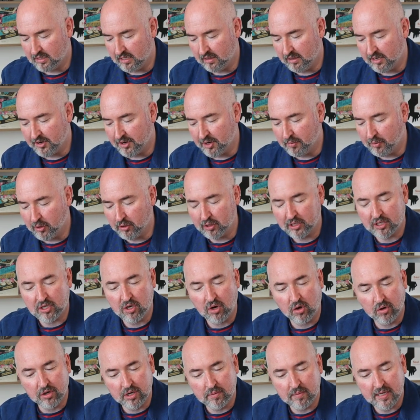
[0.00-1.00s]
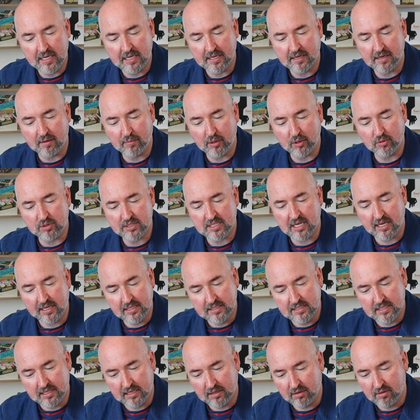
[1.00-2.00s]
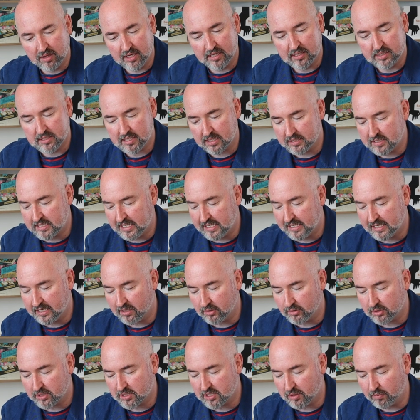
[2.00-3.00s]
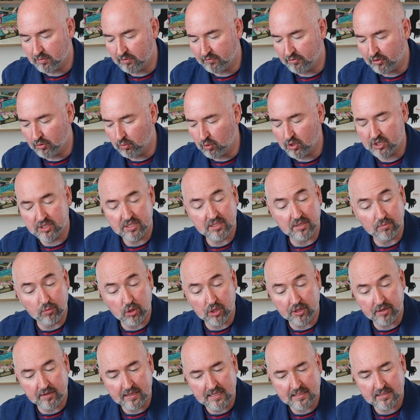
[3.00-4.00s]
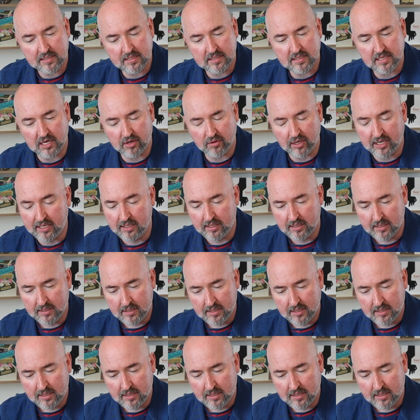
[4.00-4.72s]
I learn about economy and about tightening things, I take out some of the words that weren't necessary.